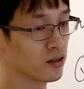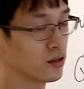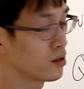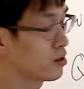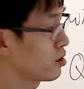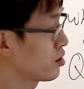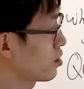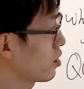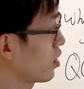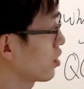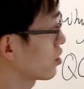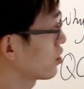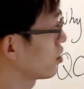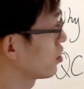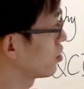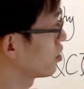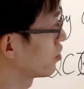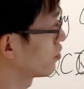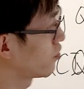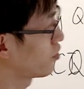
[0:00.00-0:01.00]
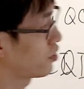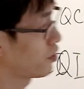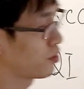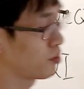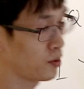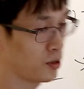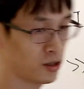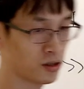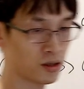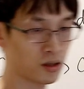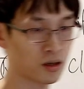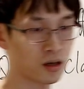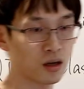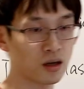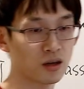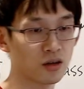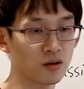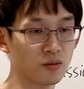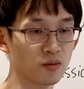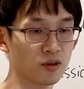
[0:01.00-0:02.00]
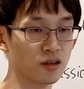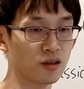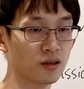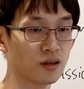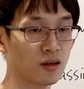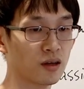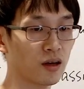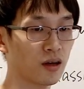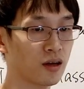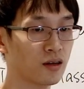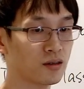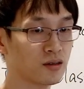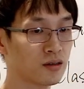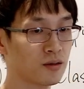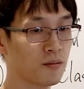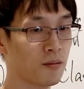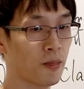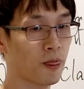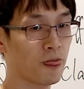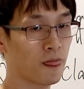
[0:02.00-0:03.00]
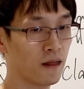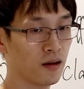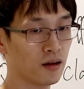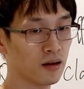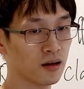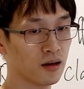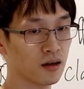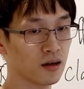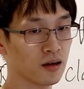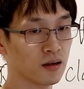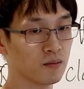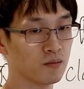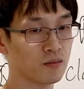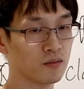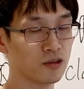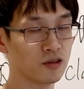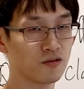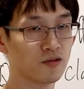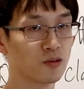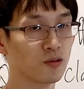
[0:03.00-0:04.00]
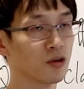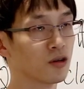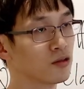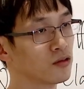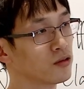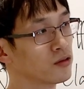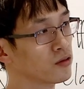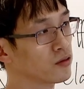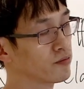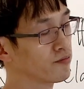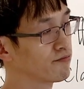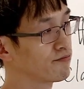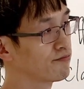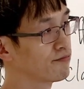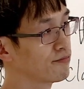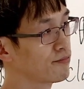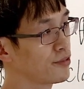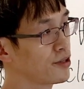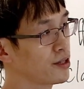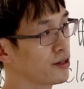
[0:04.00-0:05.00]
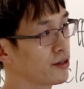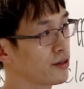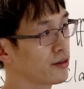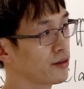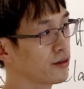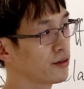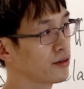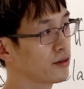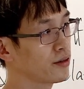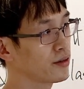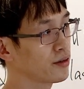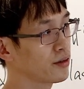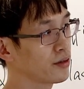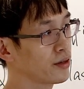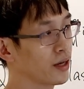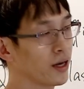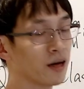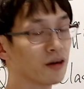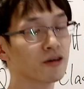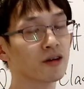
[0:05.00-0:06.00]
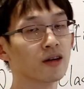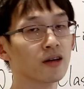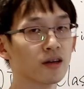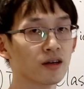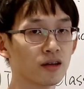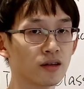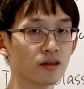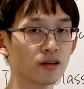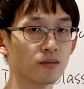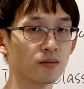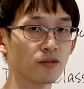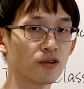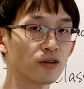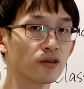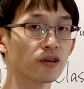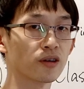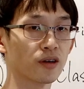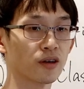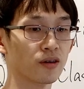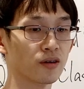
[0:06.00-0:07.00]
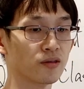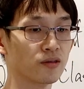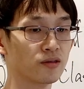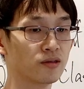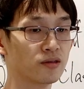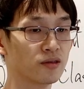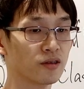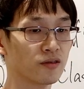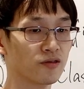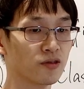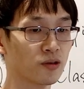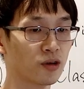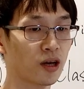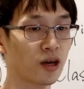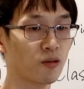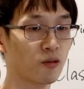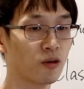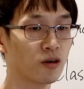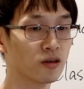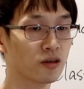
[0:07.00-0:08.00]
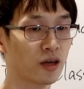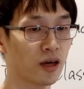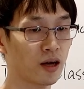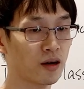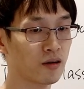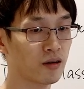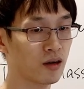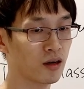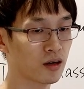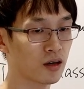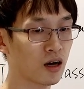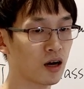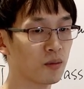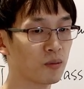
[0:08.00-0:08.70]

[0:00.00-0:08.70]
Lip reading: this is actually the very basic argument that if you want to calculate the molecules, if you want to calculate